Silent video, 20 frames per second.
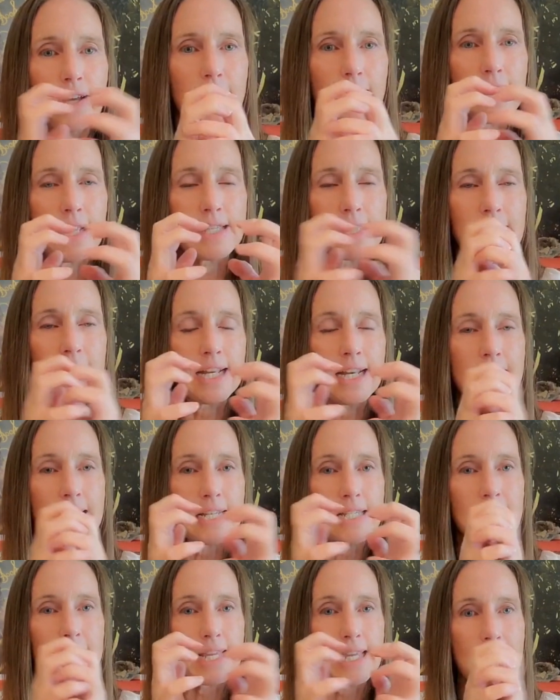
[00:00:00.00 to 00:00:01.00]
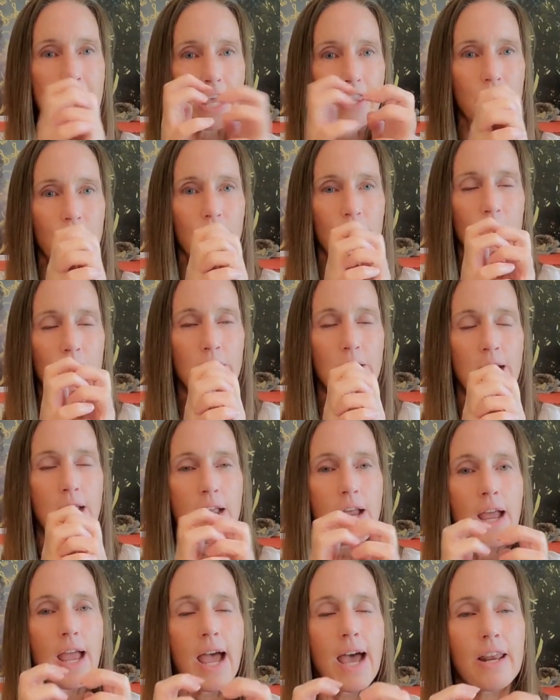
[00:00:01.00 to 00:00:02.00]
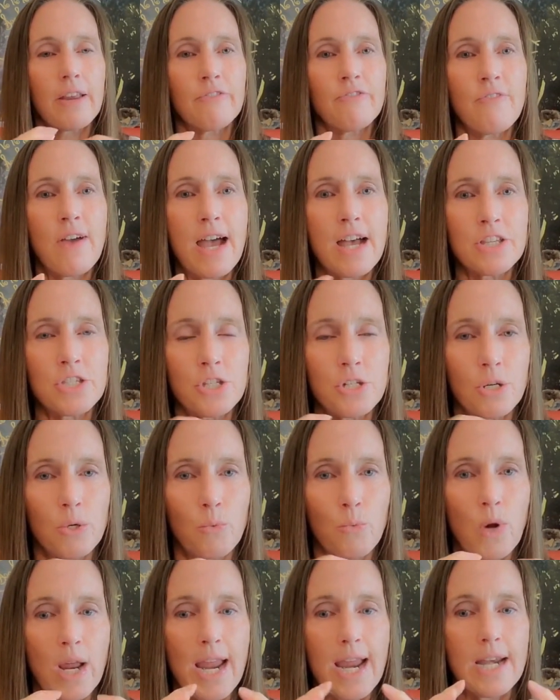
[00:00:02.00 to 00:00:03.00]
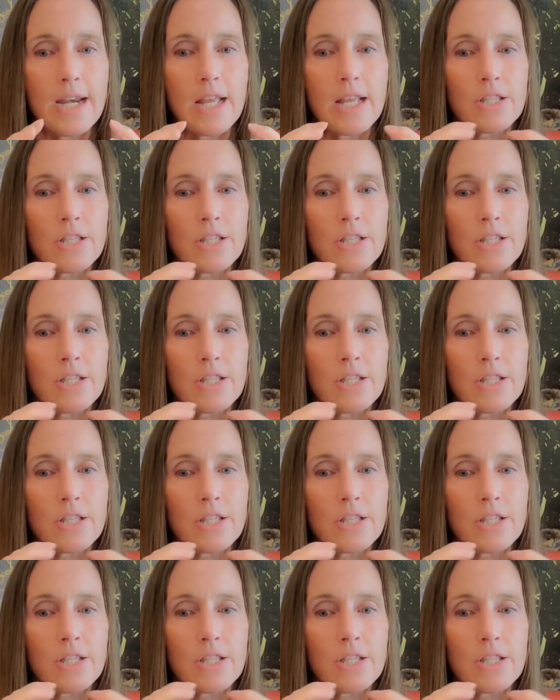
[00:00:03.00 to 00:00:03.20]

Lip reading: it is hitting together at a faster rate.